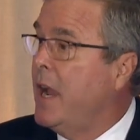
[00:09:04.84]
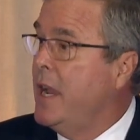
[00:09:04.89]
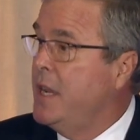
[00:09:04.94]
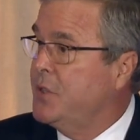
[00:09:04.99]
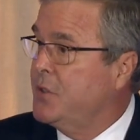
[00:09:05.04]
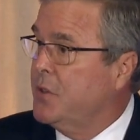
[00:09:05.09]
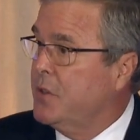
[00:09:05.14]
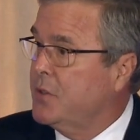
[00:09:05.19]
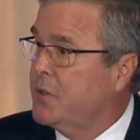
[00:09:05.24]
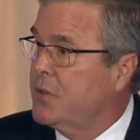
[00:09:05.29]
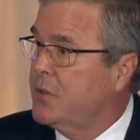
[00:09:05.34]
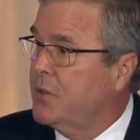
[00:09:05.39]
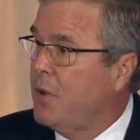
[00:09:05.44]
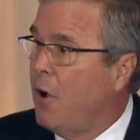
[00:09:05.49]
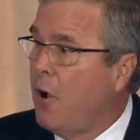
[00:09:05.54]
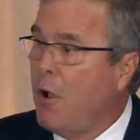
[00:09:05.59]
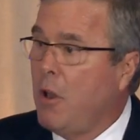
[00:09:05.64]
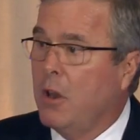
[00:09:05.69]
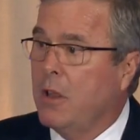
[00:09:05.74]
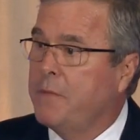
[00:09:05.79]
ISIS.
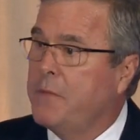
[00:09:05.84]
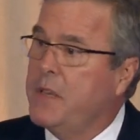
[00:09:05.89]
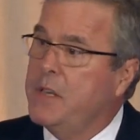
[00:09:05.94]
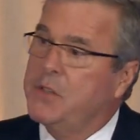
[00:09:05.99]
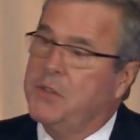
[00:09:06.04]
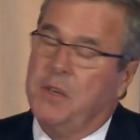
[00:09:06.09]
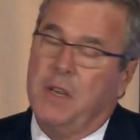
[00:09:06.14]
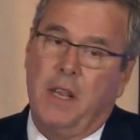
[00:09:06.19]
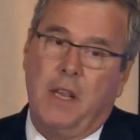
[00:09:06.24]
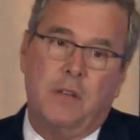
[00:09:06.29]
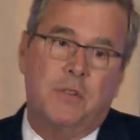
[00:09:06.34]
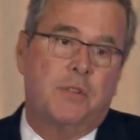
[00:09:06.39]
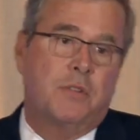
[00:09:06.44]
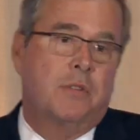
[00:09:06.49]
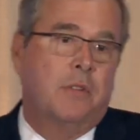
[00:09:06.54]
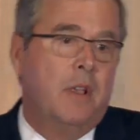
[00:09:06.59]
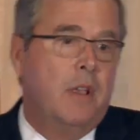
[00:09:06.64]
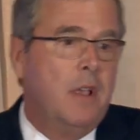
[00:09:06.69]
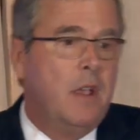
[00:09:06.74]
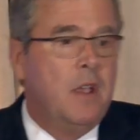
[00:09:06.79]
All of these
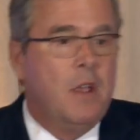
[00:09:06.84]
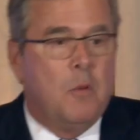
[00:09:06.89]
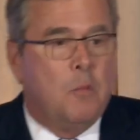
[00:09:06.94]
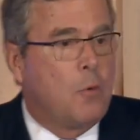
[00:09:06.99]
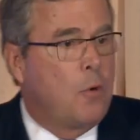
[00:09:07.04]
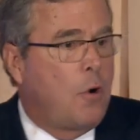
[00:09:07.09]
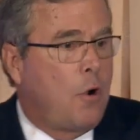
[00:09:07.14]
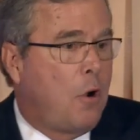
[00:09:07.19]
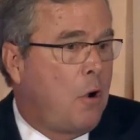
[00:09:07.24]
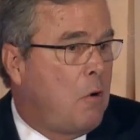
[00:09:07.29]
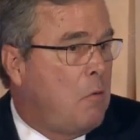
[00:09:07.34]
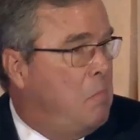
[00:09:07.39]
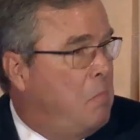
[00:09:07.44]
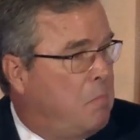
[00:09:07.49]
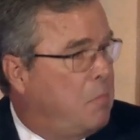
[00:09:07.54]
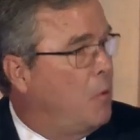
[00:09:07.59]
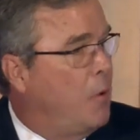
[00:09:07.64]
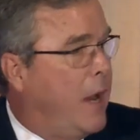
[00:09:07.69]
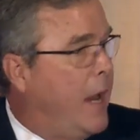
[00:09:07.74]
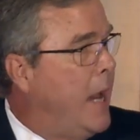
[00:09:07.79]
things were
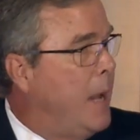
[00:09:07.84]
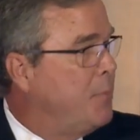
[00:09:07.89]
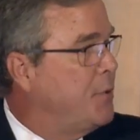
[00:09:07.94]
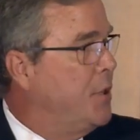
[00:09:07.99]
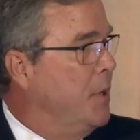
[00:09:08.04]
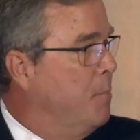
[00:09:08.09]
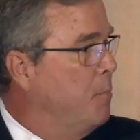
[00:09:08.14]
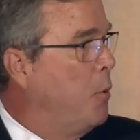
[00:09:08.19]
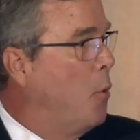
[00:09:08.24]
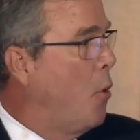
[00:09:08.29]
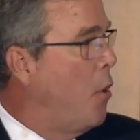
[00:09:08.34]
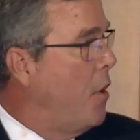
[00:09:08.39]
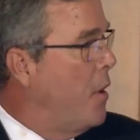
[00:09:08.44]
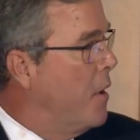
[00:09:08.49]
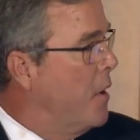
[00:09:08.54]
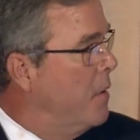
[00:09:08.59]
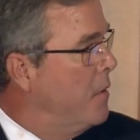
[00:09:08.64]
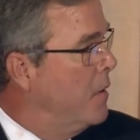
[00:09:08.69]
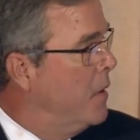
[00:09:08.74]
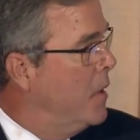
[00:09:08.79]
perhaps
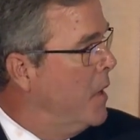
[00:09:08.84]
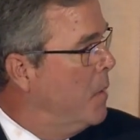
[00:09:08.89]
important,